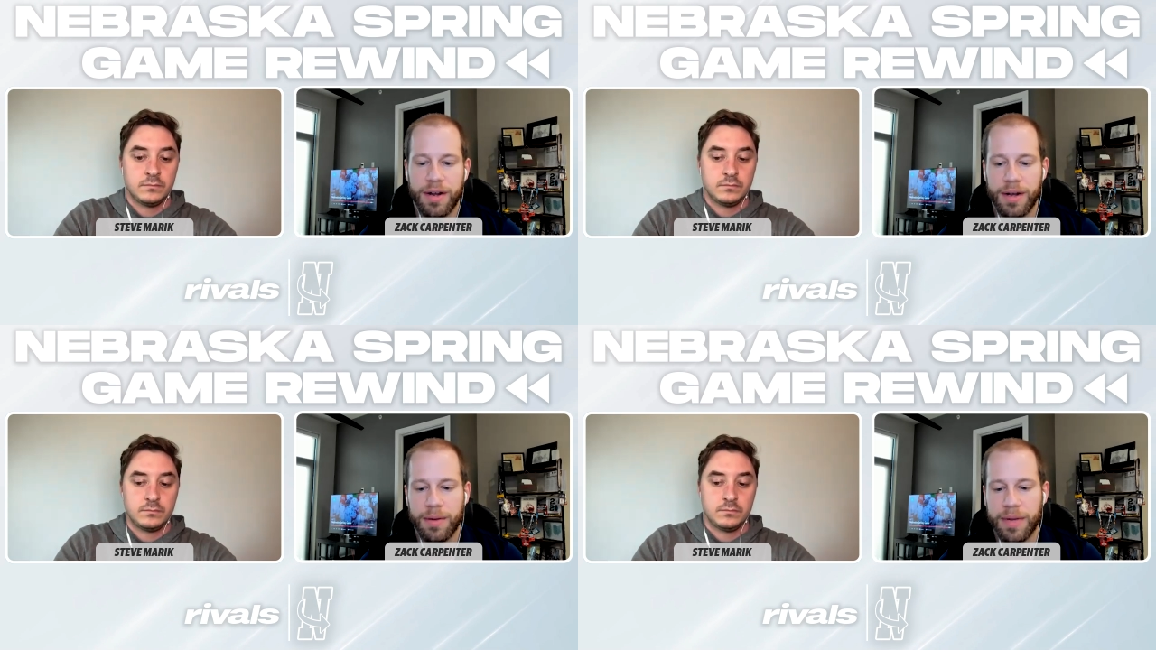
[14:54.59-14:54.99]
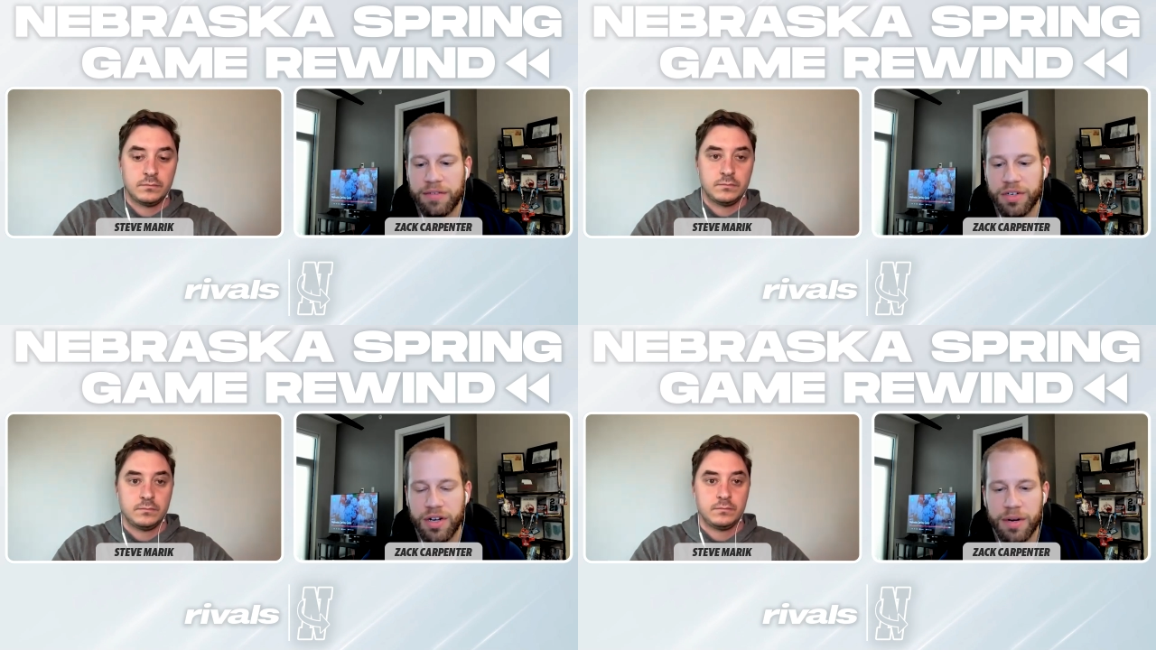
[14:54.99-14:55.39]
Speaker 1: Um,
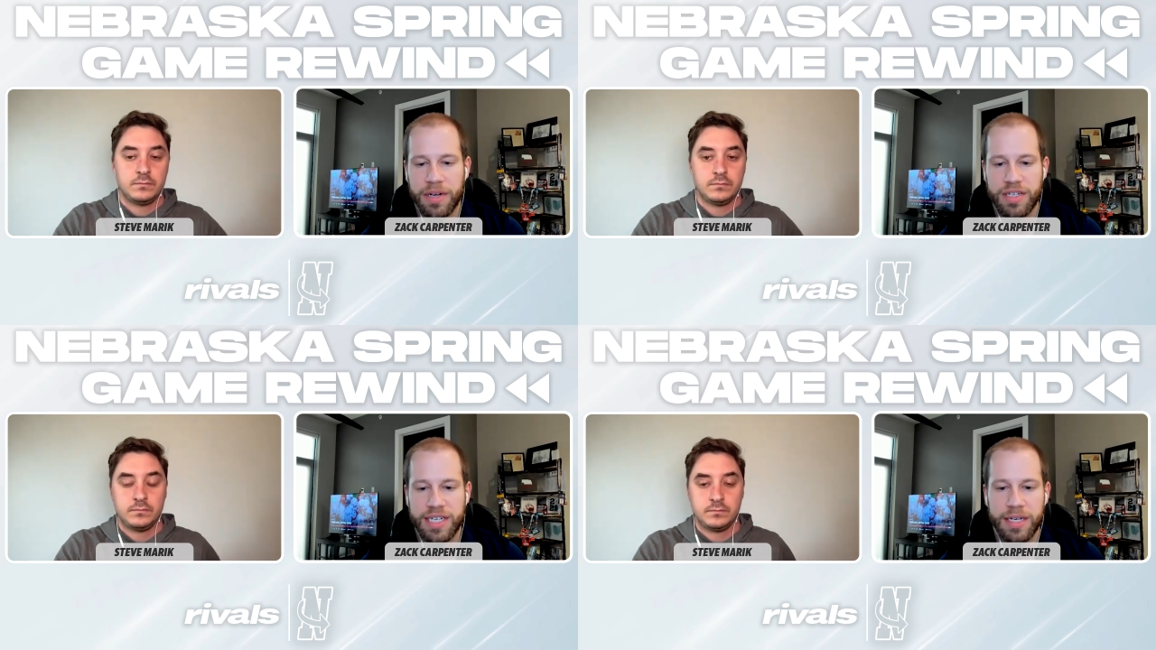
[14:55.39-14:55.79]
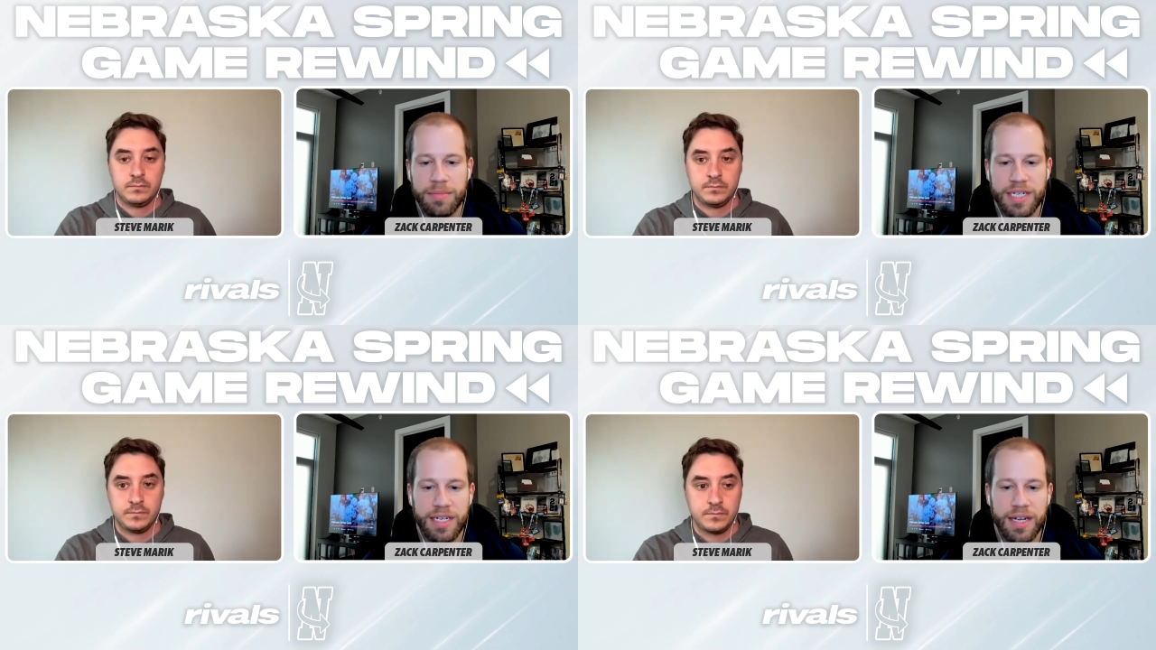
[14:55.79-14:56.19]
after talking about
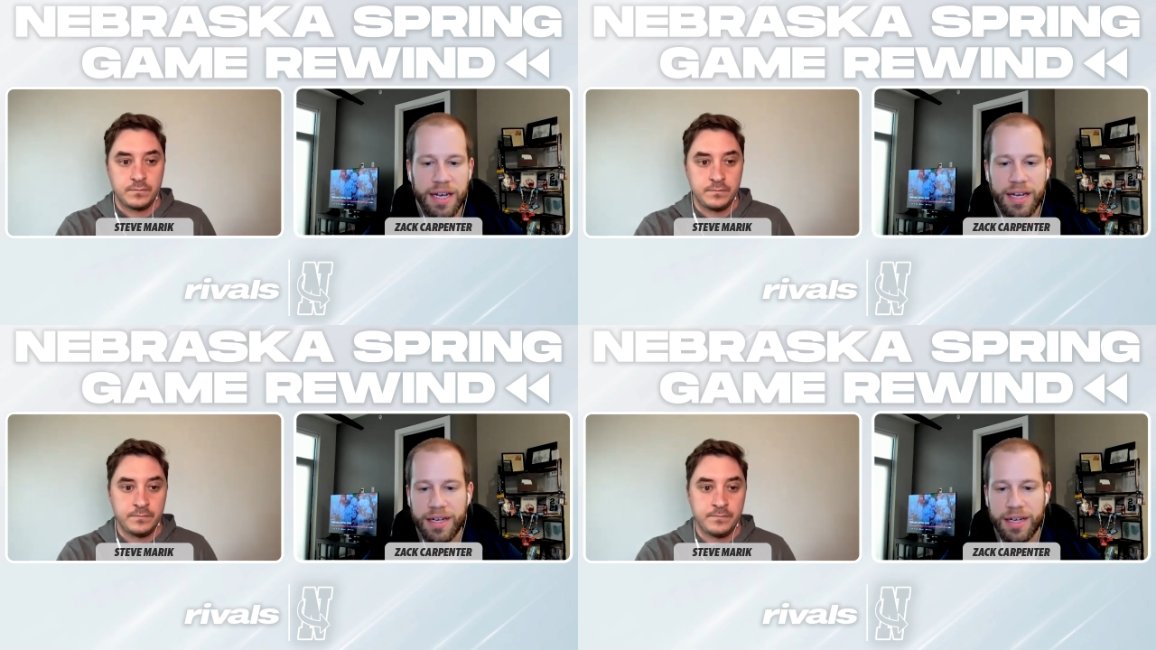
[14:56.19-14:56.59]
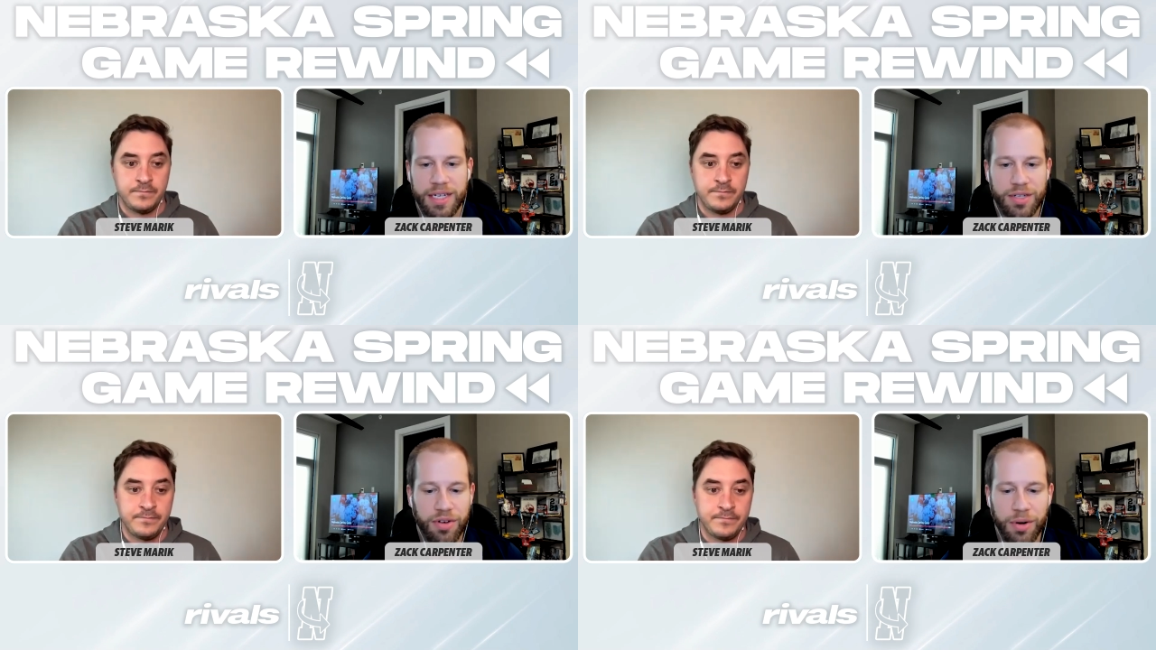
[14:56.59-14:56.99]
Sims, he
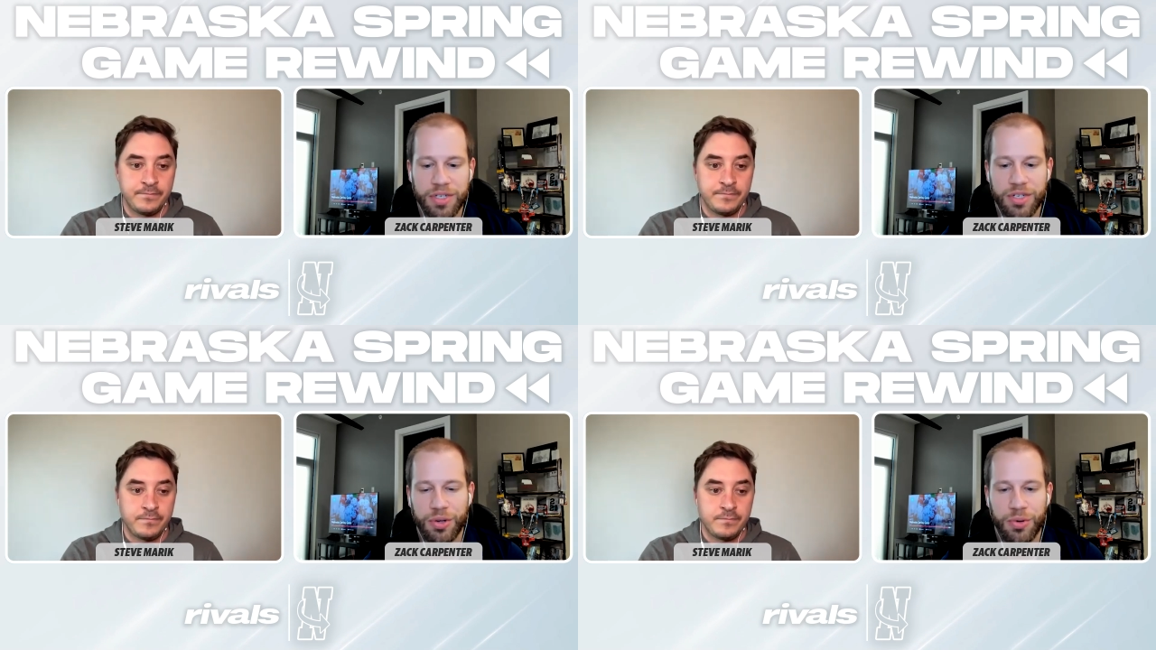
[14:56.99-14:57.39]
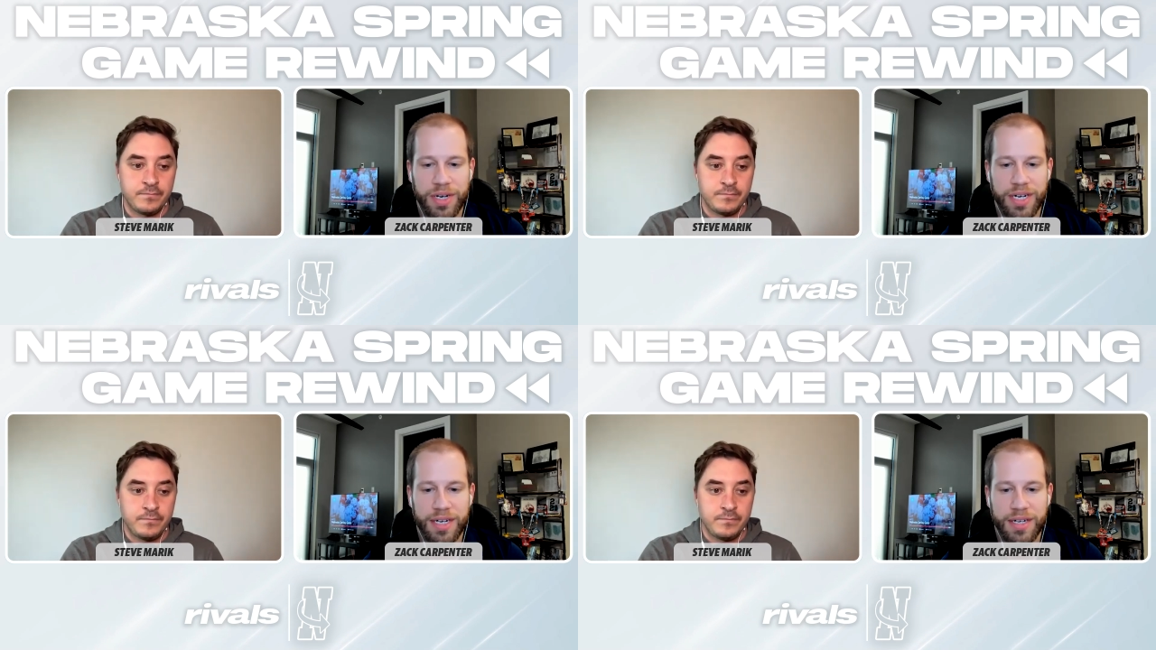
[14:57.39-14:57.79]
he's throwing to a,
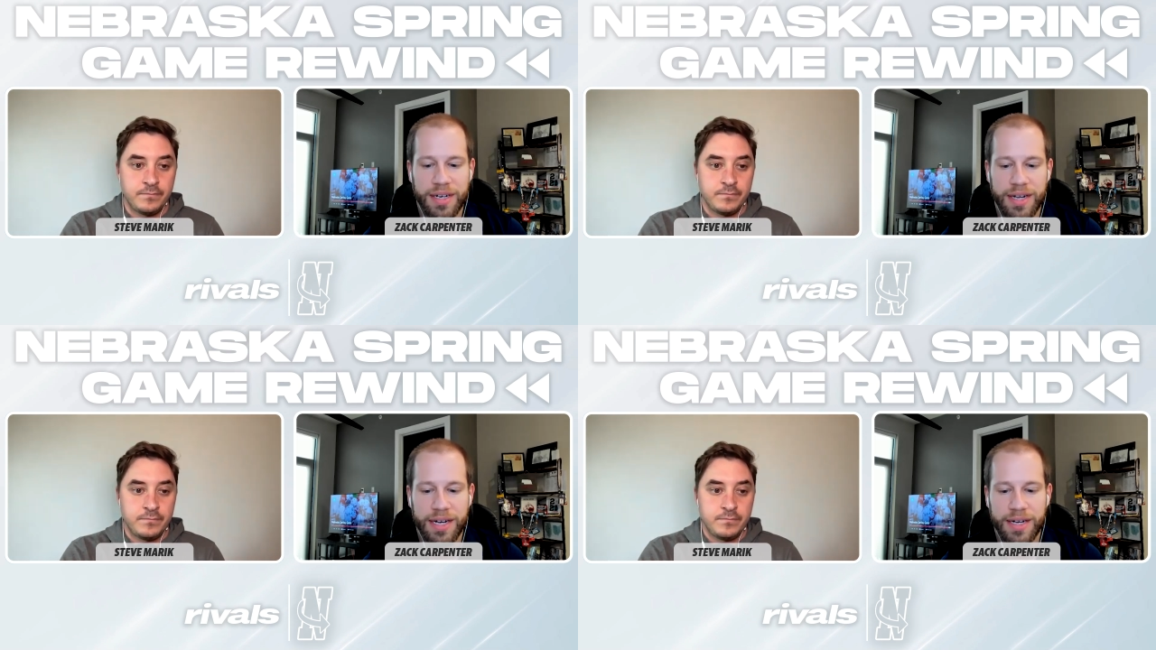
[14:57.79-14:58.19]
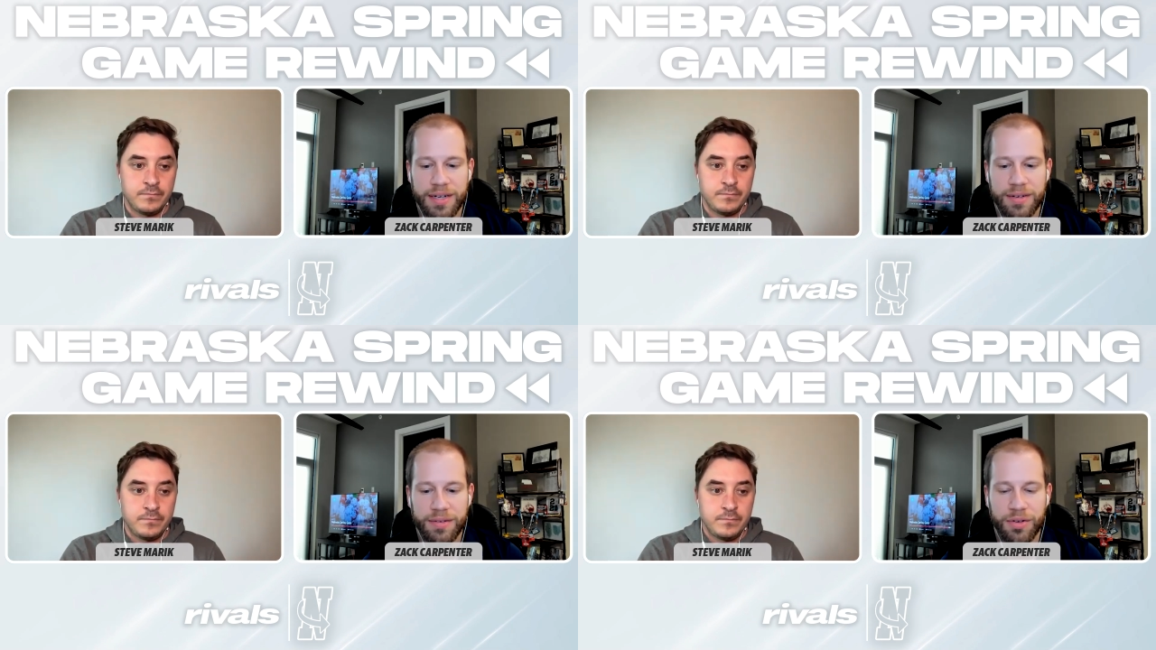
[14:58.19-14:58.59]
uh, a, uh,
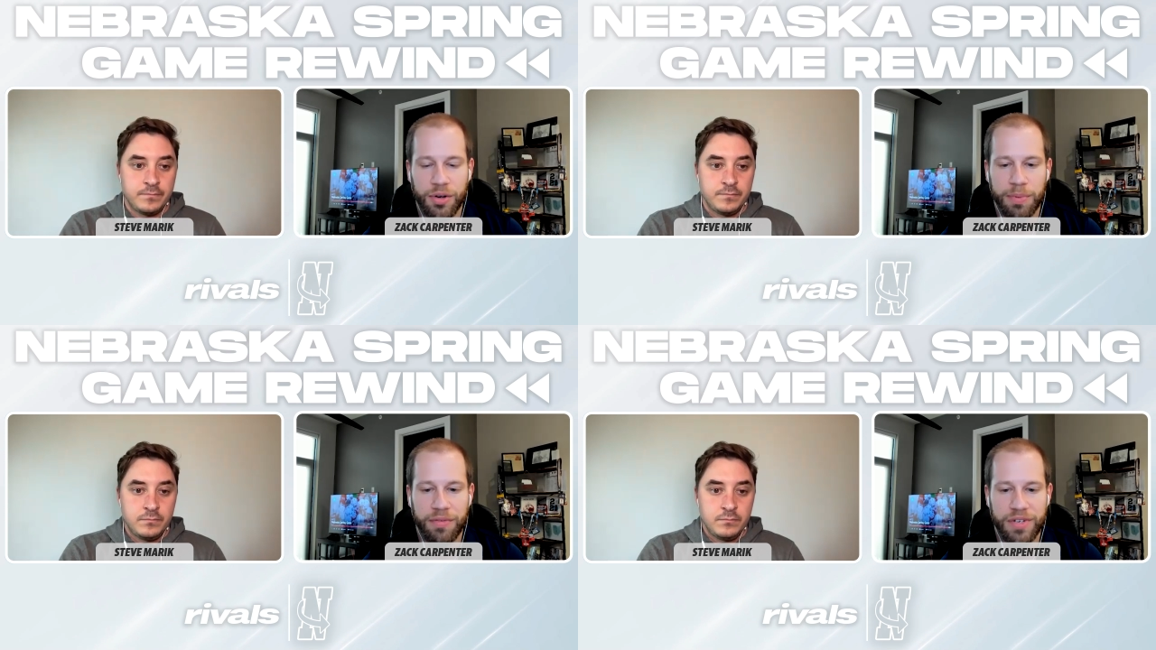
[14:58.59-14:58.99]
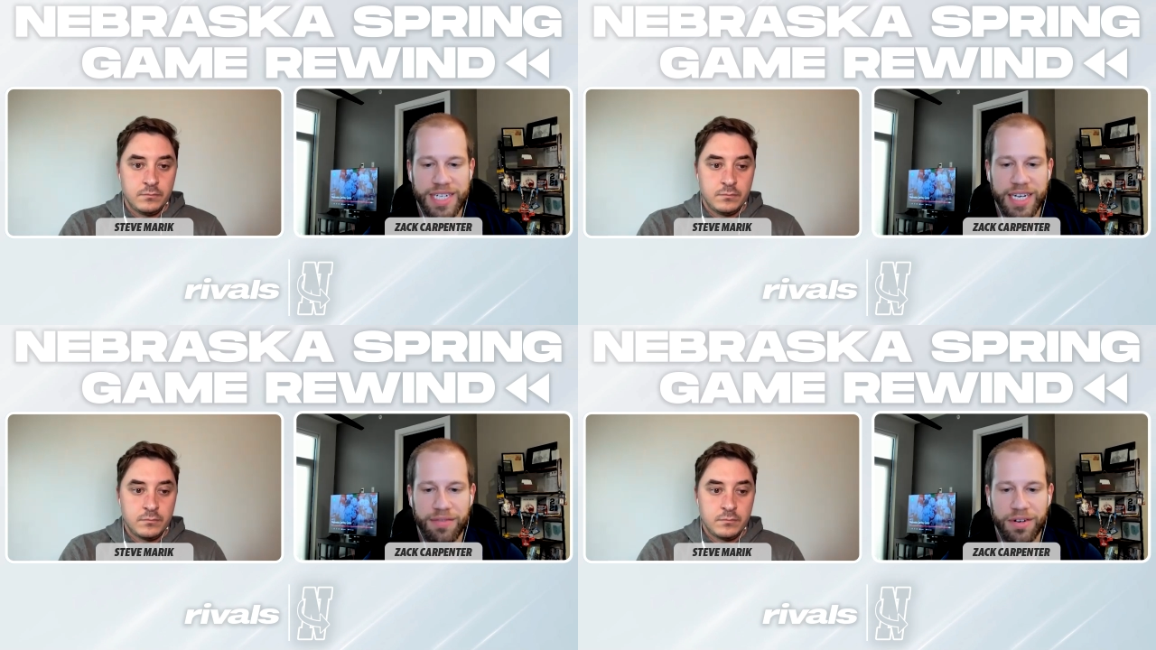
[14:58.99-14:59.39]
group of
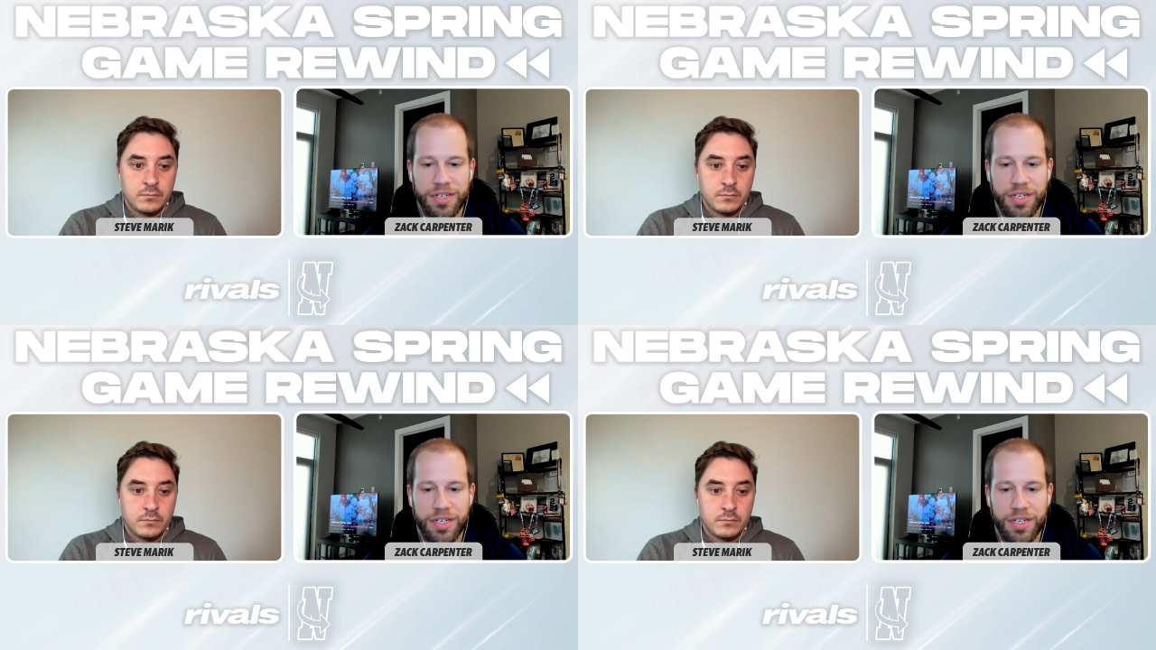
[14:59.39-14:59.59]
receivers.